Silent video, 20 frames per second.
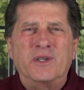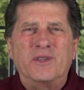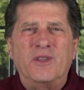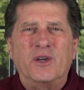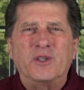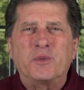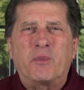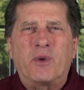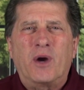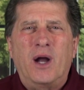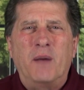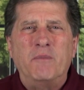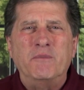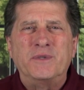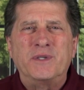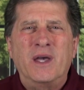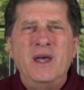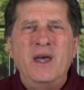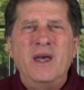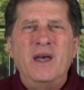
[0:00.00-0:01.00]
of those
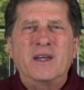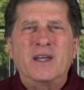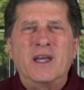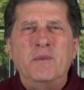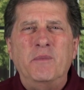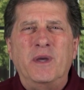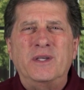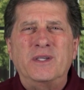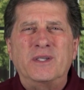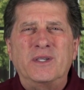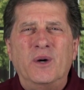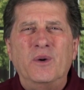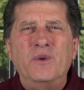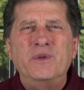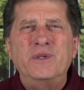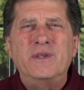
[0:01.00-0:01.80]
problems can be so